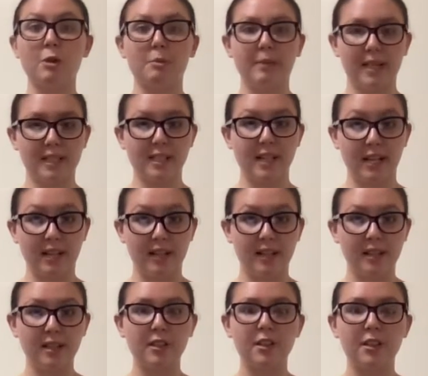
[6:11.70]

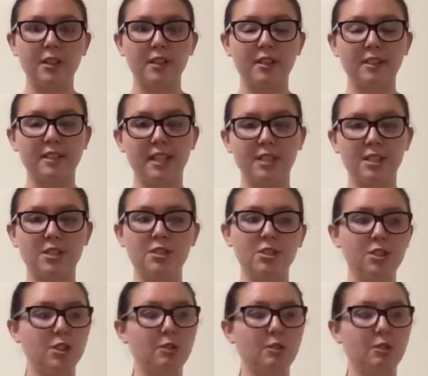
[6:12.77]
maintaining the stations,